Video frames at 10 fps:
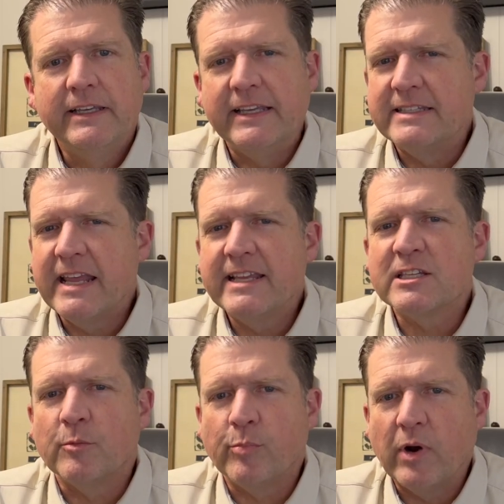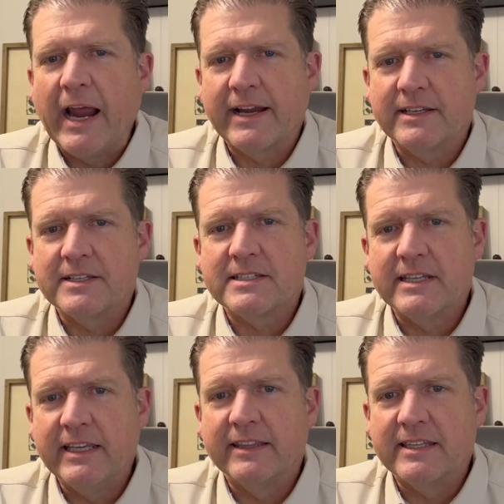it takes some practice
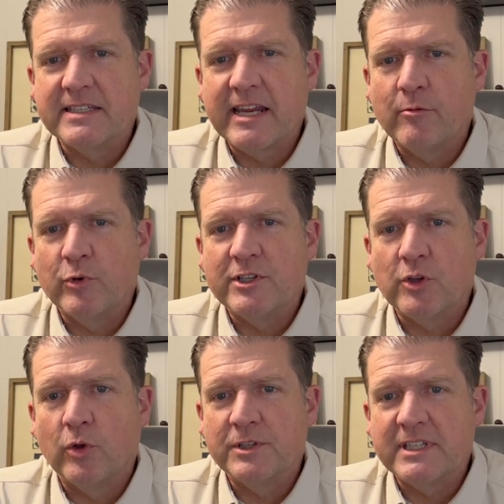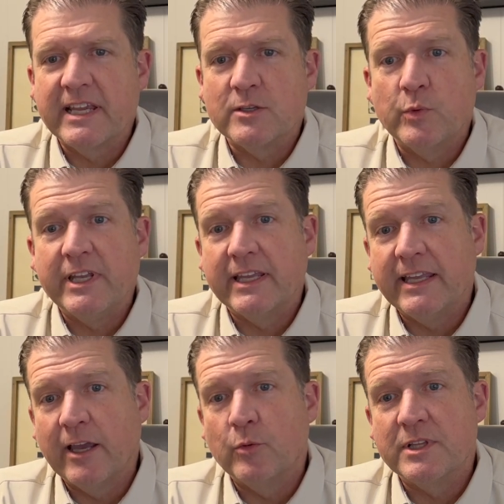to get the same results as we can
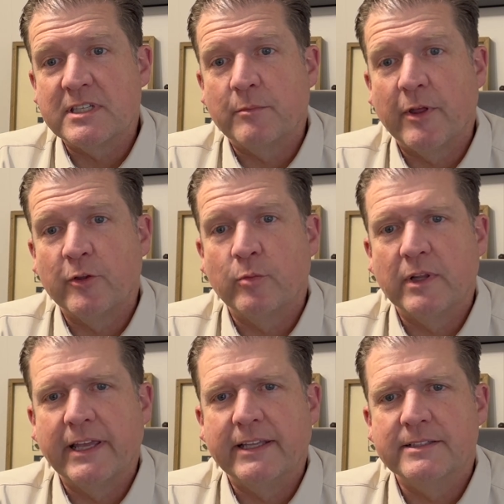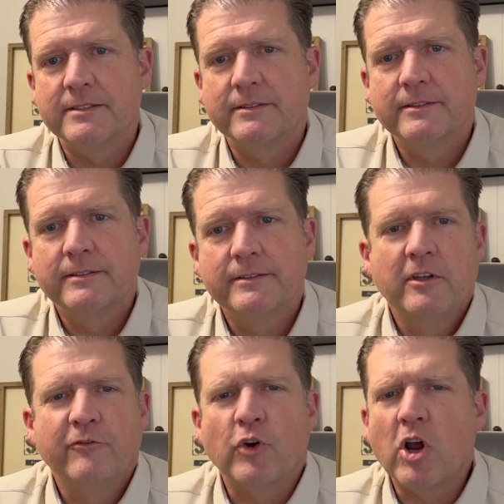get with some other blades.
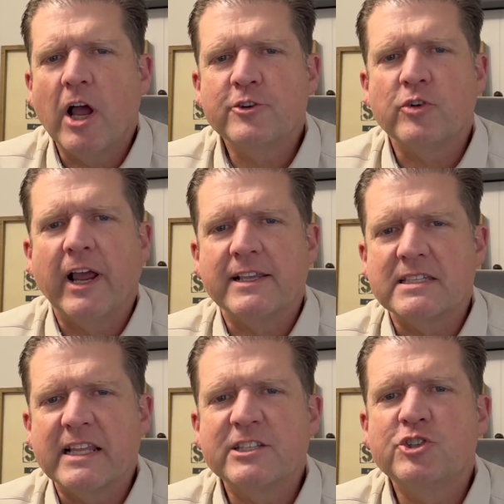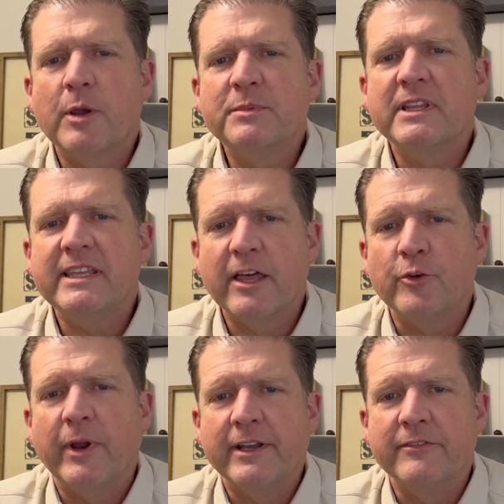For contrast, let's jump to the
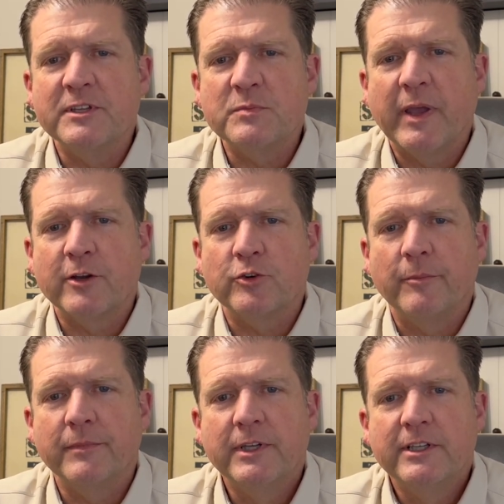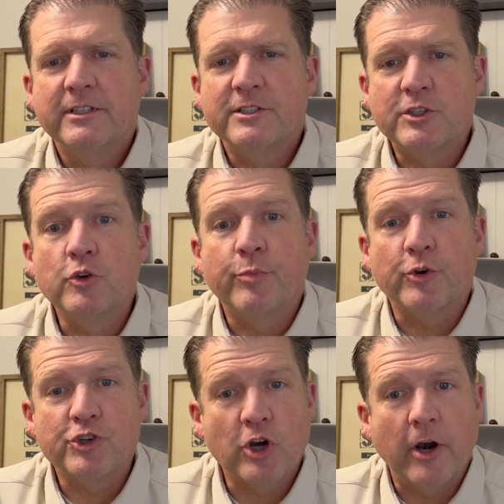other end of the spectrum, super
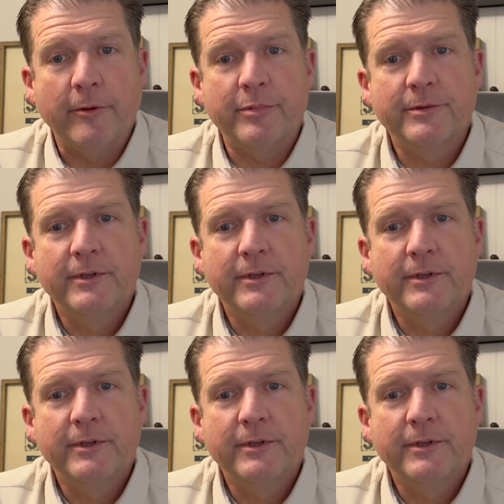sharp.